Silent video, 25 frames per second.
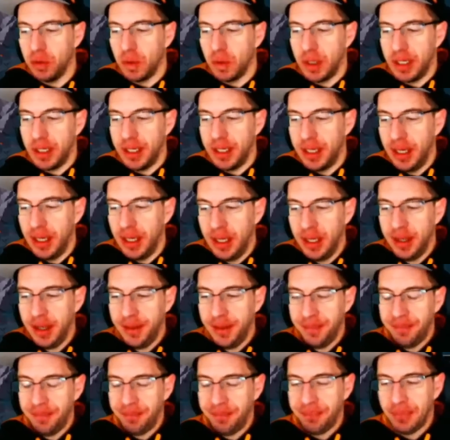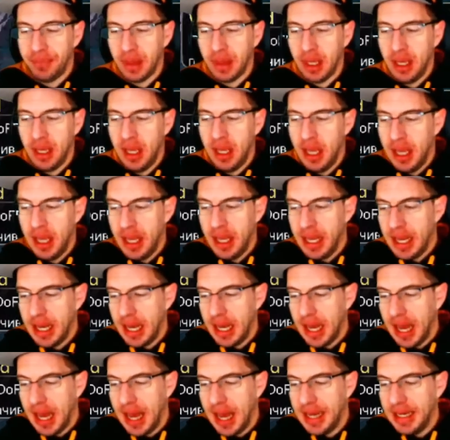1.
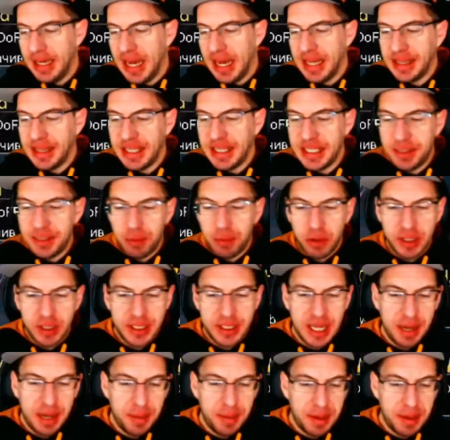At this point in time,